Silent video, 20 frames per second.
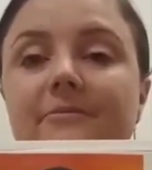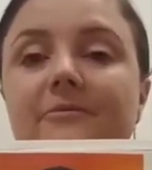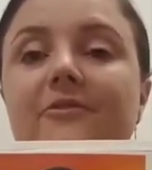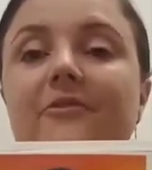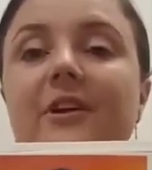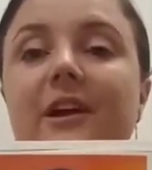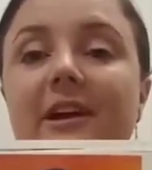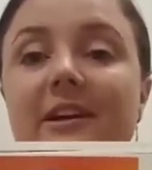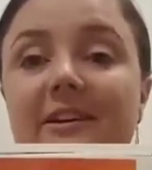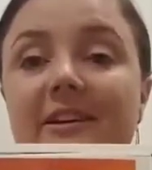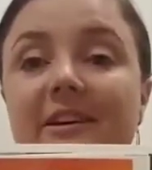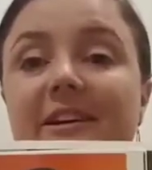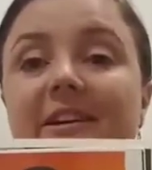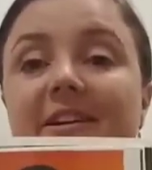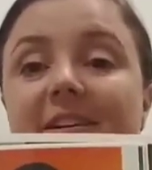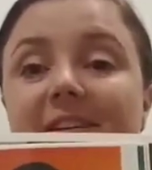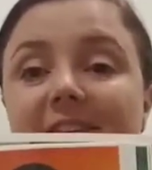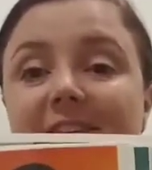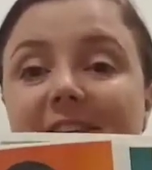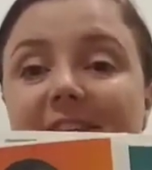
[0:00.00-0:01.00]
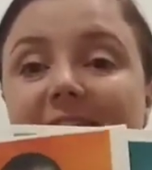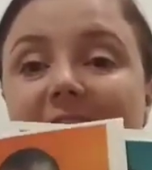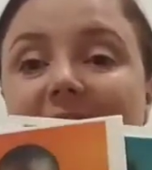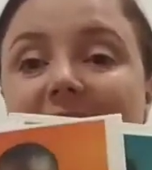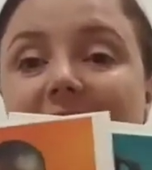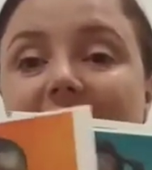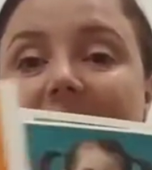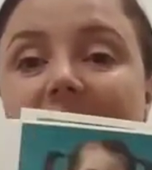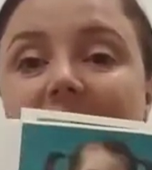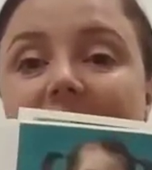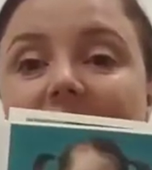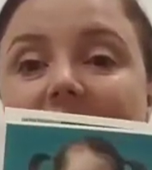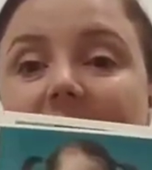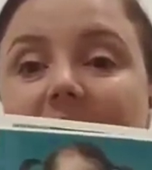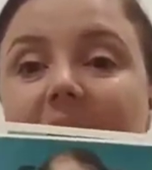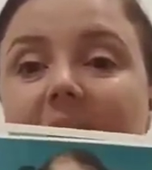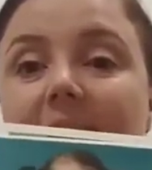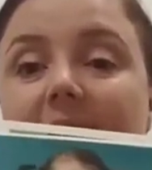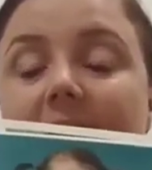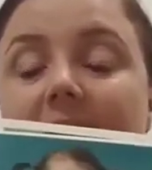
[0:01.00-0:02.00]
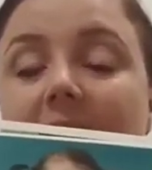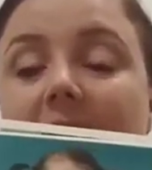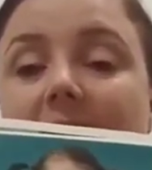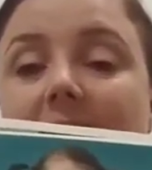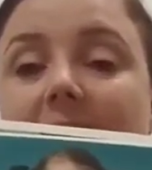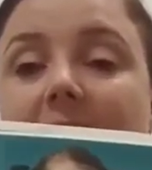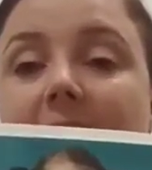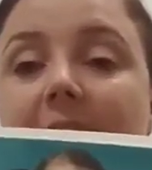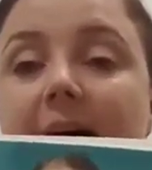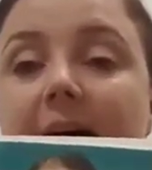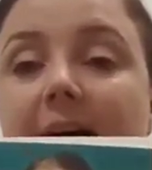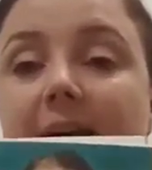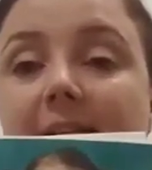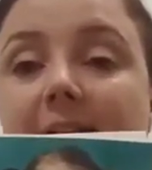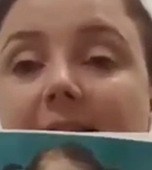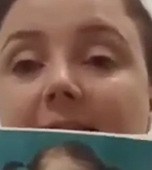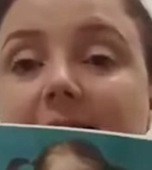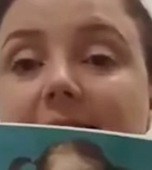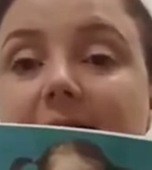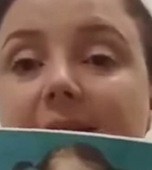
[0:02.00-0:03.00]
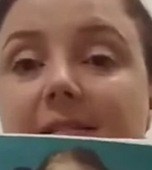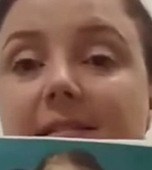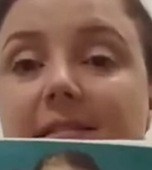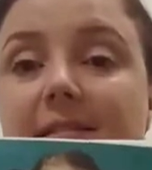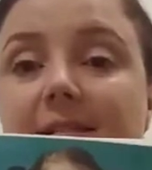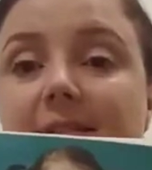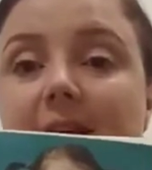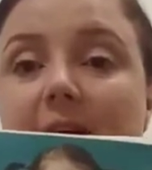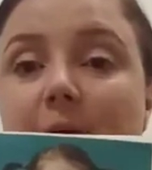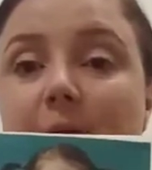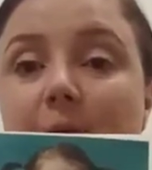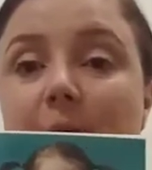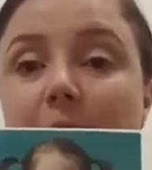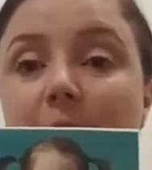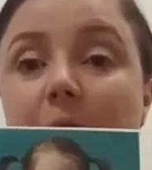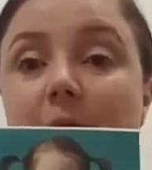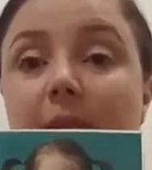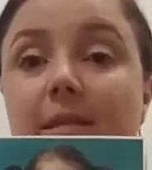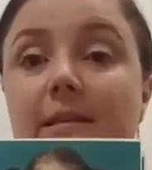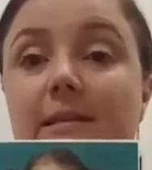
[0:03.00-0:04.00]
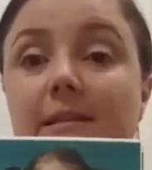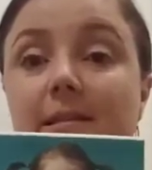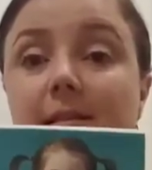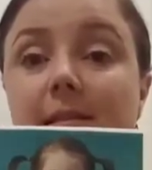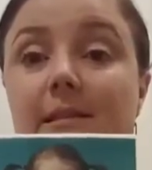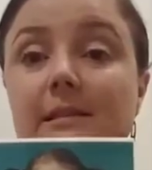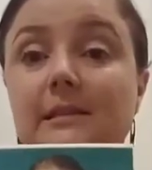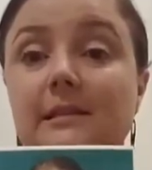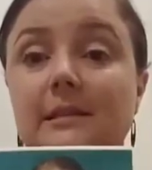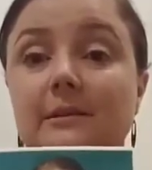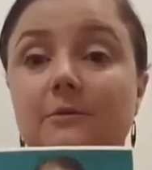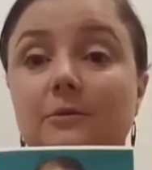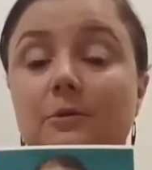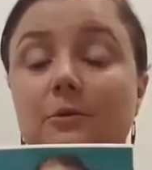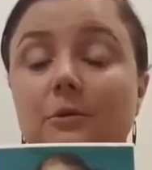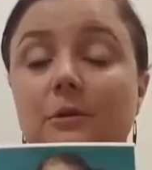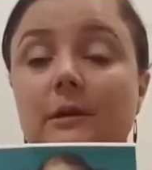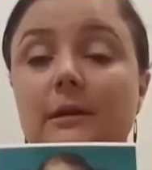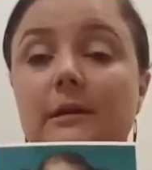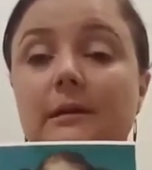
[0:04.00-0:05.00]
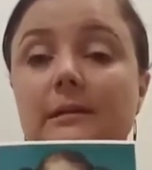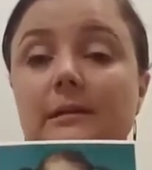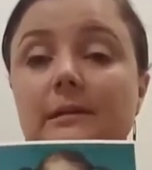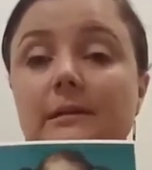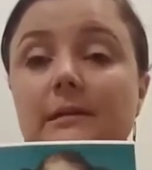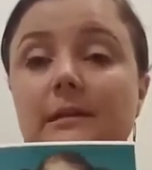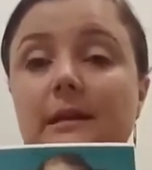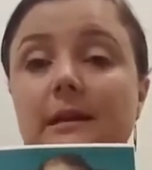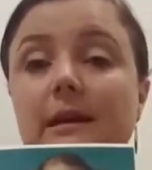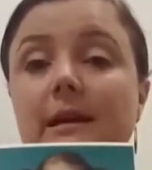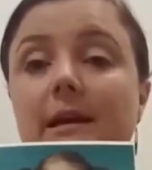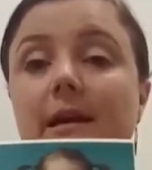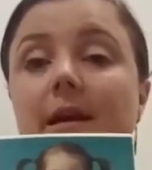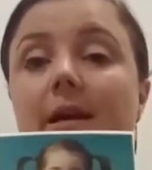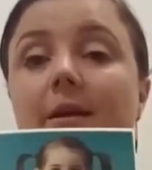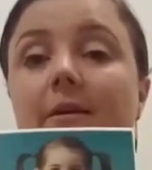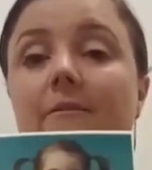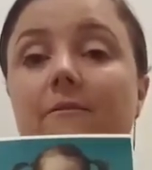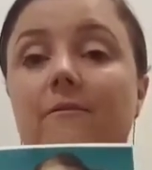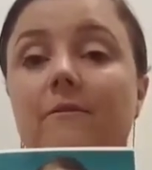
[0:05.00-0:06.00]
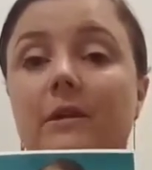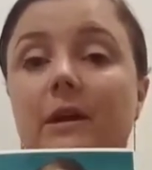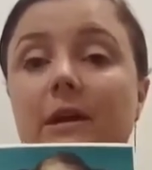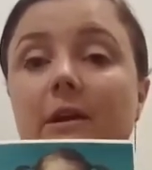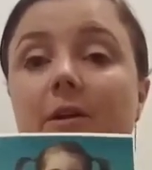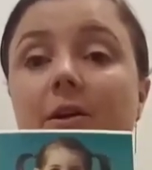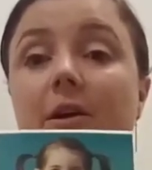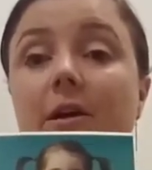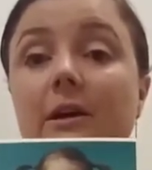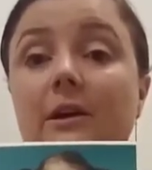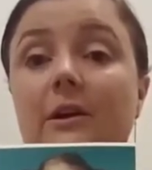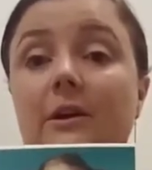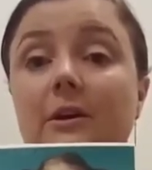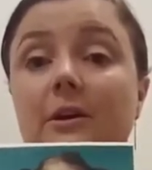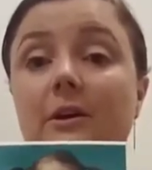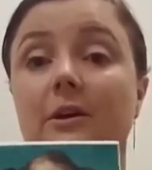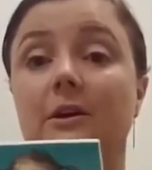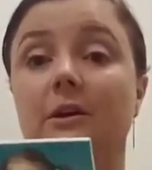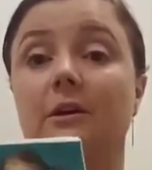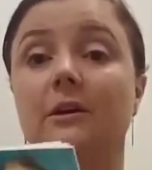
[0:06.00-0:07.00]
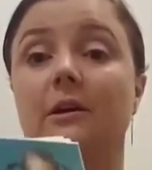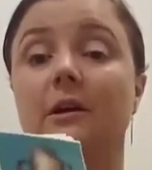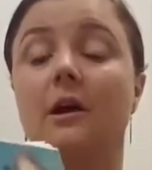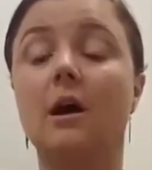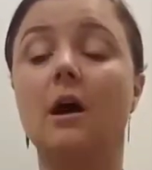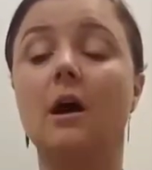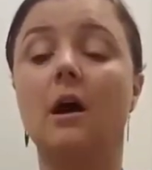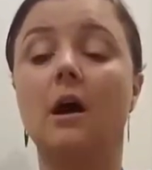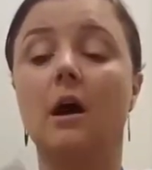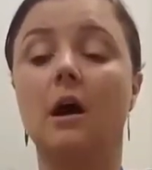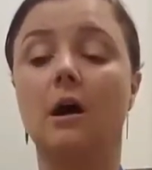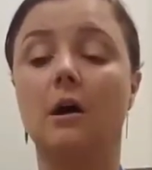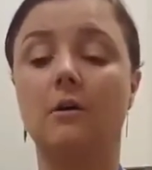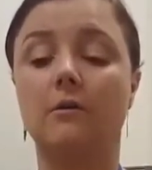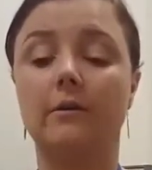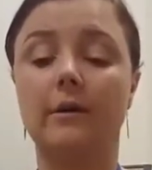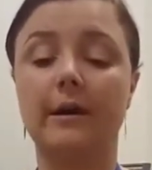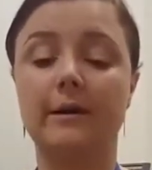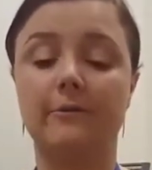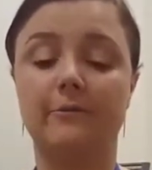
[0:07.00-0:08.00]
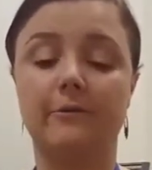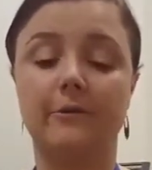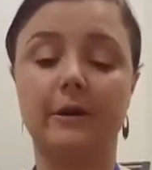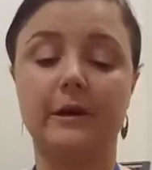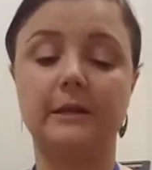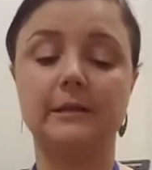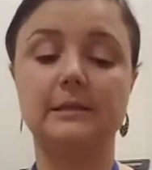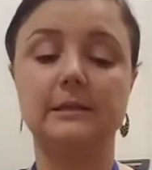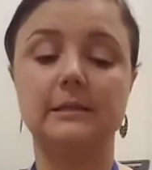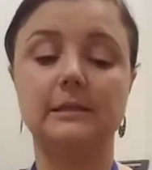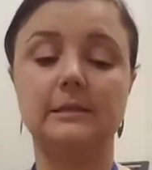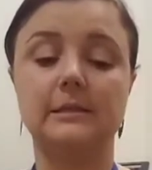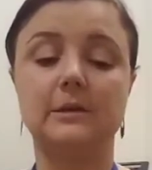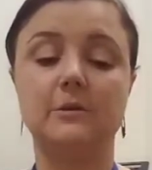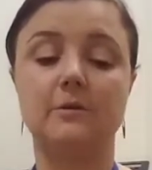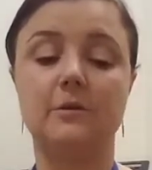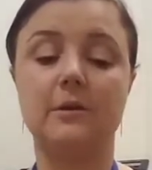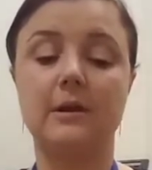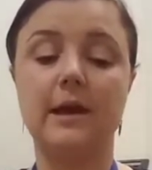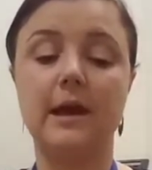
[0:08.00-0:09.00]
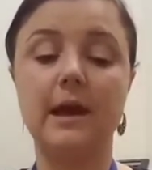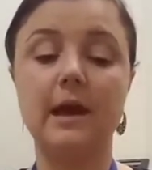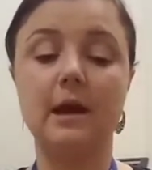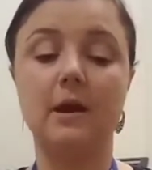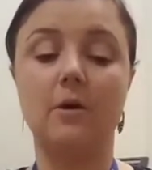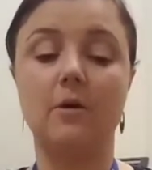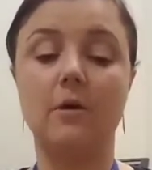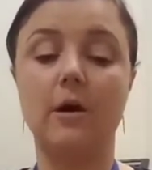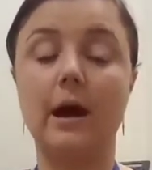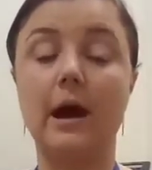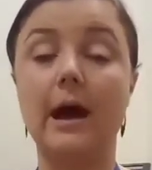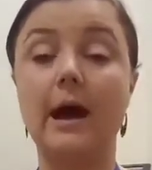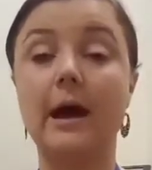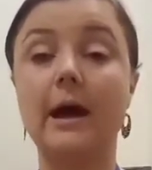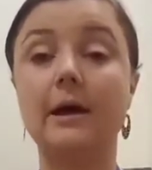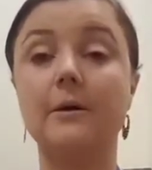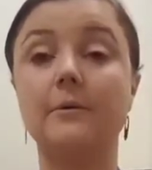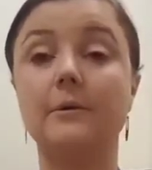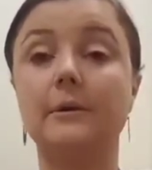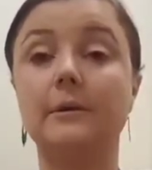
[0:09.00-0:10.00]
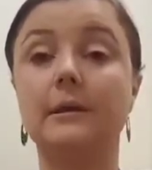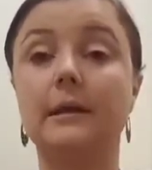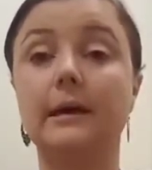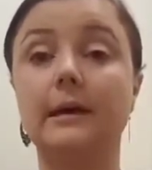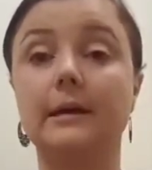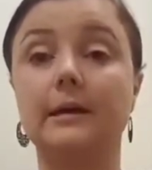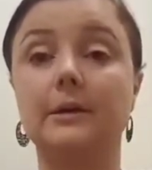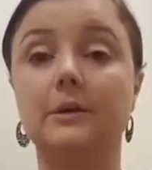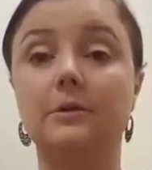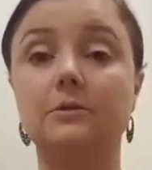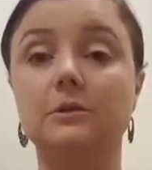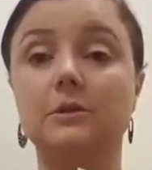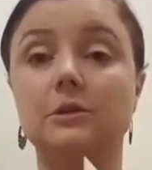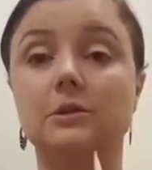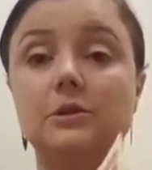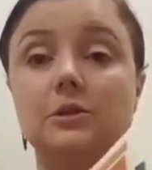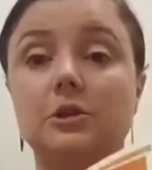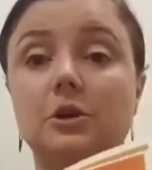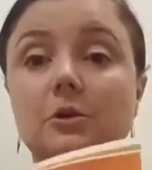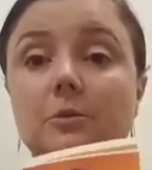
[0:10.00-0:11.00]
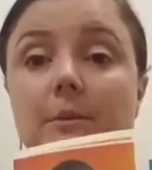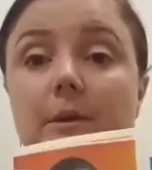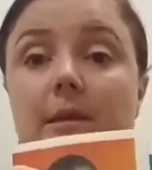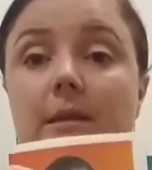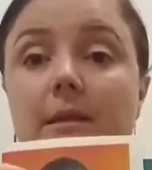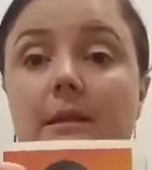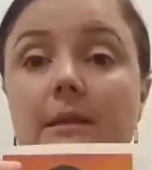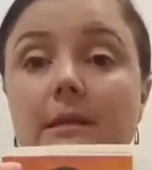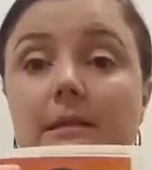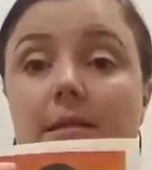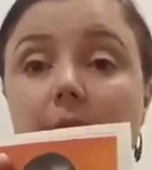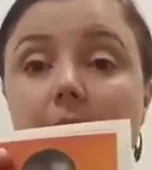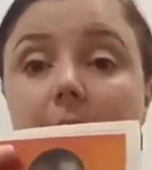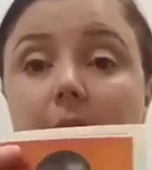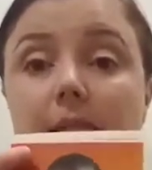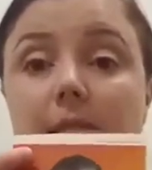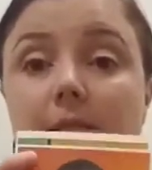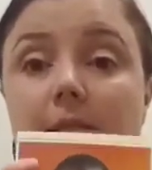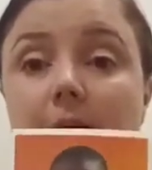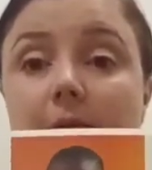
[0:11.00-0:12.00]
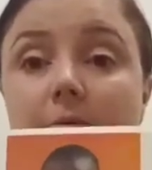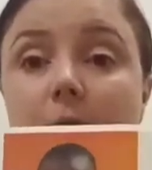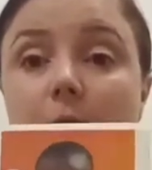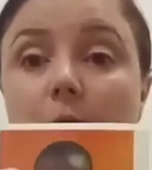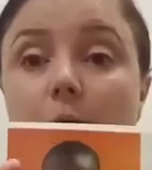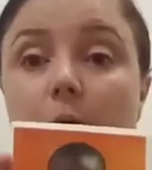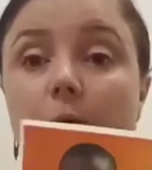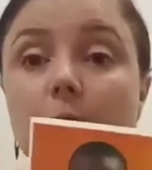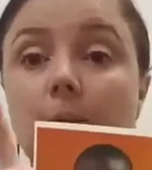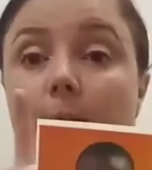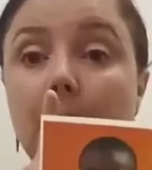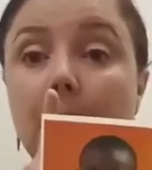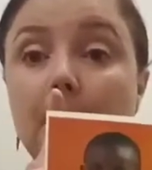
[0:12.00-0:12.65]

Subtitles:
Very good. And last, tell me what this listening rule is. Very good. All right, friends. So now I would like you to show me this listening rule.